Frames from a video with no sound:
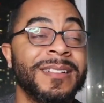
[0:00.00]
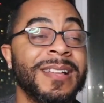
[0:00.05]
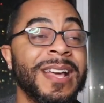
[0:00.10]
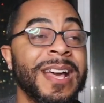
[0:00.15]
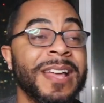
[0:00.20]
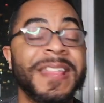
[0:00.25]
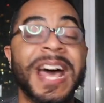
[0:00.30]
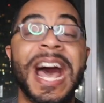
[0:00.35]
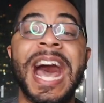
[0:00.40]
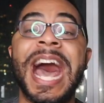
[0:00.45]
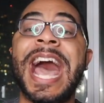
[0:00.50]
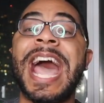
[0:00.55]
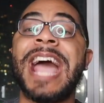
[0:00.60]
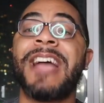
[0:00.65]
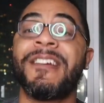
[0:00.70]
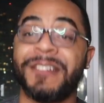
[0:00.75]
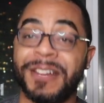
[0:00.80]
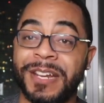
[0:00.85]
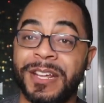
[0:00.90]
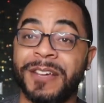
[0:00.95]
The
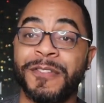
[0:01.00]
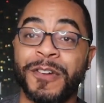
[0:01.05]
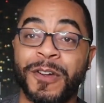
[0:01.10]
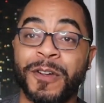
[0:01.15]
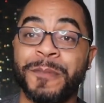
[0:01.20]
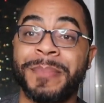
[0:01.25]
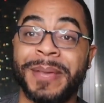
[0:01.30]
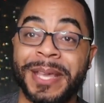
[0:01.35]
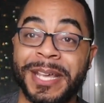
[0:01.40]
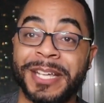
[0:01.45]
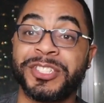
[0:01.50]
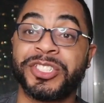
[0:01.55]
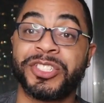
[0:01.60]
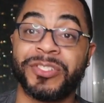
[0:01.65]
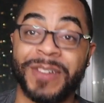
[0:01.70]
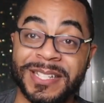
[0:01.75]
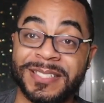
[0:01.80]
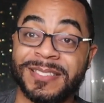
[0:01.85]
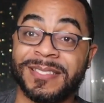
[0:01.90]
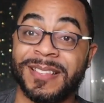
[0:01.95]
irony of her being
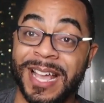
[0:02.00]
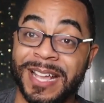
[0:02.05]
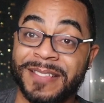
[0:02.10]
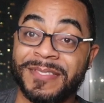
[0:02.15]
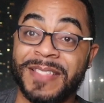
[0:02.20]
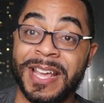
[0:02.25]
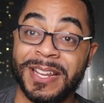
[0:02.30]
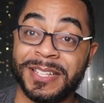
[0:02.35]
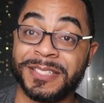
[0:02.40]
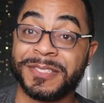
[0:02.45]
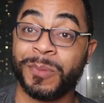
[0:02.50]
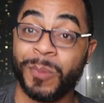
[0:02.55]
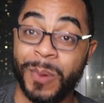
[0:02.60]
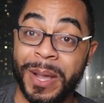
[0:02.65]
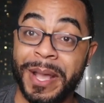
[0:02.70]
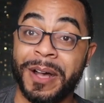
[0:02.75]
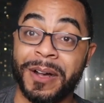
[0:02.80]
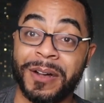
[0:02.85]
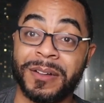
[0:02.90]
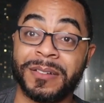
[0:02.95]
dressed like that as
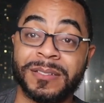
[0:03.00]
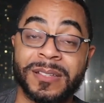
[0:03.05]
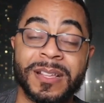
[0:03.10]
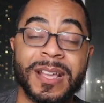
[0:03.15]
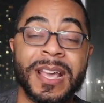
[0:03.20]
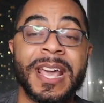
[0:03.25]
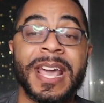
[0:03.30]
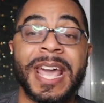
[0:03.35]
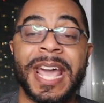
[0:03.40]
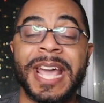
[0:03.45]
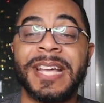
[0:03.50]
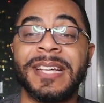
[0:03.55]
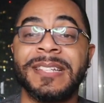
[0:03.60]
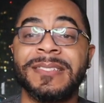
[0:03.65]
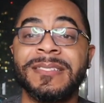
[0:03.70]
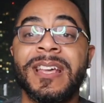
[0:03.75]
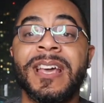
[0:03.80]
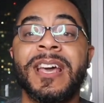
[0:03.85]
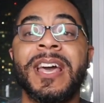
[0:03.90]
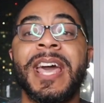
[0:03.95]
well. And
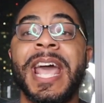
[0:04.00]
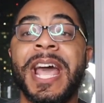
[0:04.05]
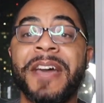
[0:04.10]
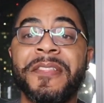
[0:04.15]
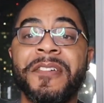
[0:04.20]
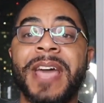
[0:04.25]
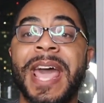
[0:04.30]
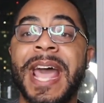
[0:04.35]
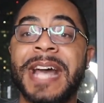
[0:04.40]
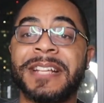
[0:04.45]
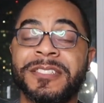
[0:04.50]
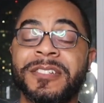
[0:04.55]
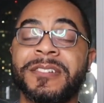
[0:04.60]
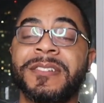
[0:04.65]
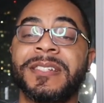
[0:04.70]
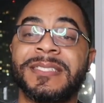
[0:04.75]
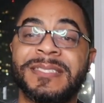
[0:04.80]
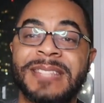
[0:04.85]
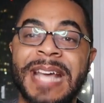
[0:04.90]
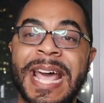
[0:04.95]
Heather asks her
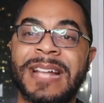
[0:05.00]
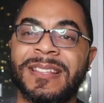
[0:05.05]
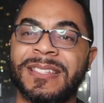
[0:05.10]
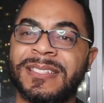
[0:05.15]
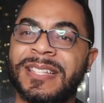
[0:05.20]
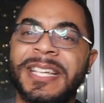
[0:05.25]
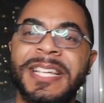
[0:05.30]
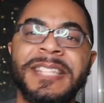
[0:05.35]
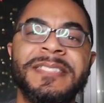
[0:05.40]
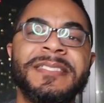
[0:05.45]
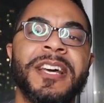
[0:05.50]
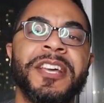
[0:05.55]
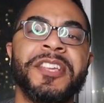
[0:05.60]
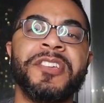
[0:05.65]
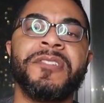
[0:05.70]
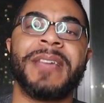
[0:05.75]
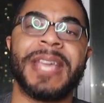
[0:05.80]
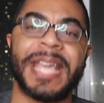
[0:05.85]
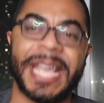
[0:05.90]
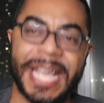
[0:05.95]
exactly, "Did he tell
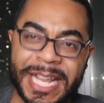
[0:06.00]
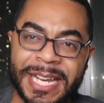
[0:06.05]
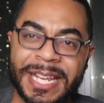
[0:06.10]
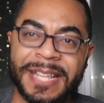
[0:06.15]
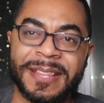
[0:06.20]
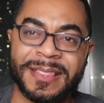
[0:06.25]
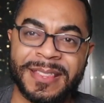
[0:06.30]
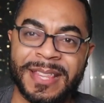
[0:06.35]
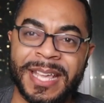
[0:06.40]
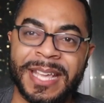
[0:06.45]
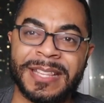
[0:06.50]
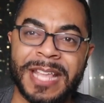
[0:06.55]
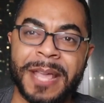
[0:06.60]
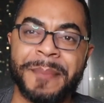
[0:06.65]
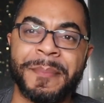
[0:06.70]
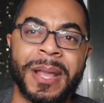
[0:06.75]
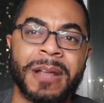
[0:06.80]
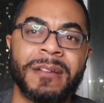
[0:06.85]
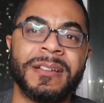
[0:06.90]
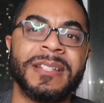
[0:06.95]
you anything that
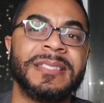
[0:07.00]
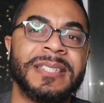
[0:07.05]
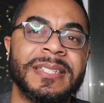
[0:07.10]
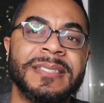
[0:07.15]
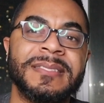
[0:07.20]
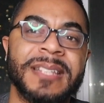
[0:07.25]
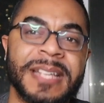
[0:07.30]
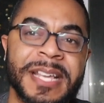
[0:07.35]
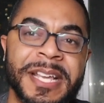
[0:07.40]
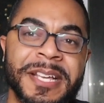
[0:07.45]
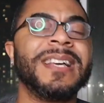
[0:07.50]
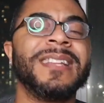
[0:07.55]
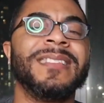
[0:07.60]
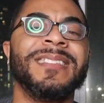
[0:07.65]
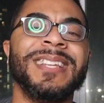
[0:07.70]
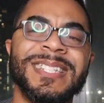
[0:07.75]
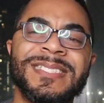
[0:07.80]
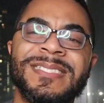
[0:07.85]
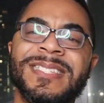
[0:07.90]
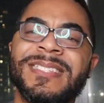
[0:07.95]
Mary did to him?"
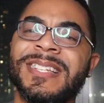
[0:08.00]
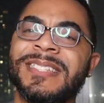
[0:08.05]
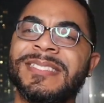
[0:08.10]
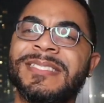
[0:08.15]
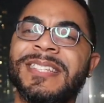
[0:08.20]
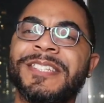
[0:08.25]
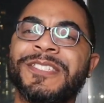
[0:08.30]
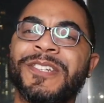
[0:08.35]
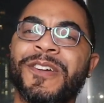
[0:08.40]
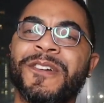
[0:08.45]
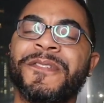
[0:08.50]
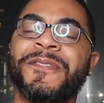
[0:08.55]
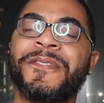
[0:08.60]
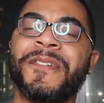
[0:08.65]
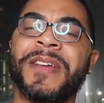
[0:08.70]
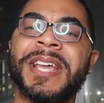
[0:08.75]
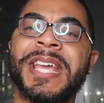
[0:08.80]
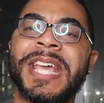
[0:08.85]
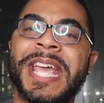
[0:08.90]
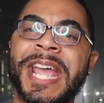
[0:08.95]
Lisa then says her
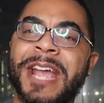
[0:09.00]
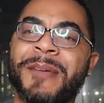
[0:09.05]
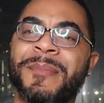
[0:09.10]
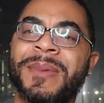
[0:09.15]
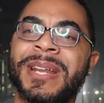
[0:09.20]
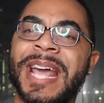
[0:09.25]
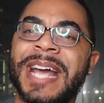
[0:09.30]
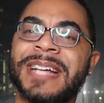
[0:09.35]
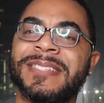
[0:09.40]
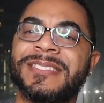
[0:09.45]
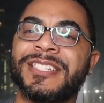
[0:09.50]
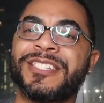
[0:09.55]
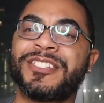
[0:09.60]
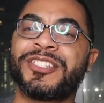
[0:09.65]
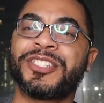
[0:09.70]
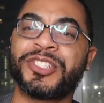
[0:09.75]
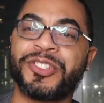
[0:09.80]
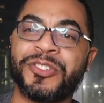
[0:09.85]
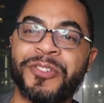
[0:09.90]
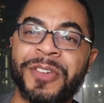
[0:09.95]
friend Cameron has
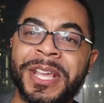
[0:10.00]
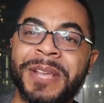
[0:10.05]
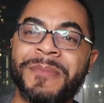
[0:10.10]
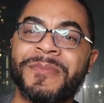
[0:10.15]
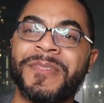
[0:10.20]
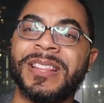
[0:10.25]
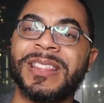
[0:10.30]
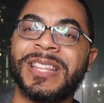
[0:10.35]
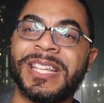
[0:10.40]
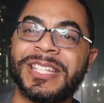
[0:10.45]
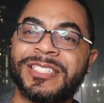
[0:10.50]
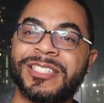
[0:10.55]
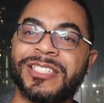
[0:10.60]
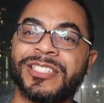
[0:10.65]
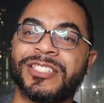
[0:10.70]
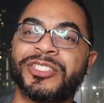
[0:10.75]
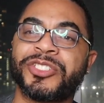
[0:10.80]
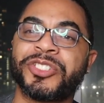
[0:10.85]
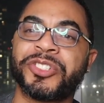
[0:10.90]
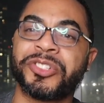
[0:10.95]
extreme
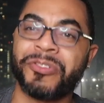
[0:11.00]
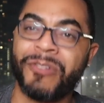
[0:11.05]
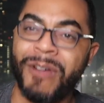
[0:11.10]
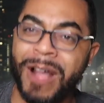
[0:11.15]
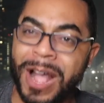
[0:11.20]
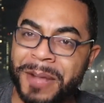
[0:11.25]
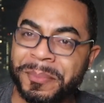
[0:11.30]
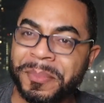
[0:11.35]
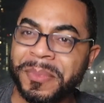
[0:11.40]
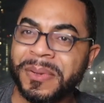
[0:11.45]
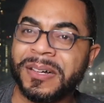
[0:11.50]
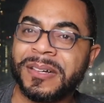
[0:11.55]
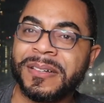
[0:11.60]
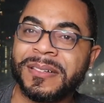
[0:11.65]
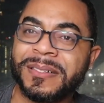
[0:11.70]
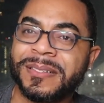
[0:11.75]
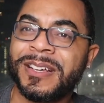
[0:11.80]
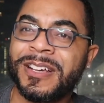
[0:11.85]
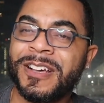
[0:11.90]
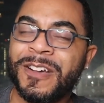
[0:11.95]
religious trauma.
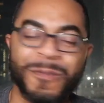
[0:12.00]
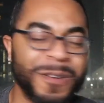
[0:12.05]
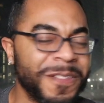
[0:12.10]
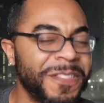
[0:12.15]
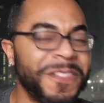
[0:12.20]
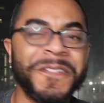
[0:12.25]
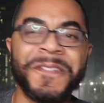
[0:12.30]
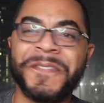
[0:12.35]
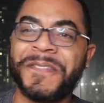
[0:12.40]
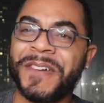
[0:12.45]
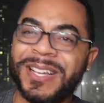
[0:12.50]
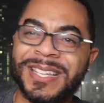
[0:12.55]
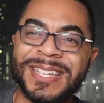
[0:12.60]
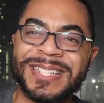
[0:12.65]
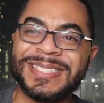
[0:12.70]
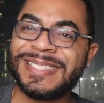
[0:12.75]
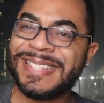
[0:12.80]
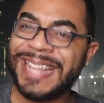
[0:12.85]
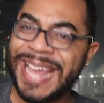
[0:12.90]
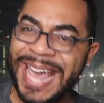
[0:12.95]
What the fuck
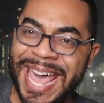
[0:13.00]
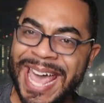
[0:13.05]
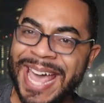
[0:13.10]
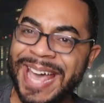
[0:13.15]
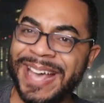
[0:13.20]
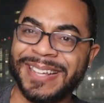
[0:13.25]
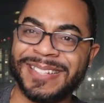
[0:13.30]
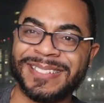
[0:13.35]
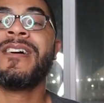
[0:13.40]
is that?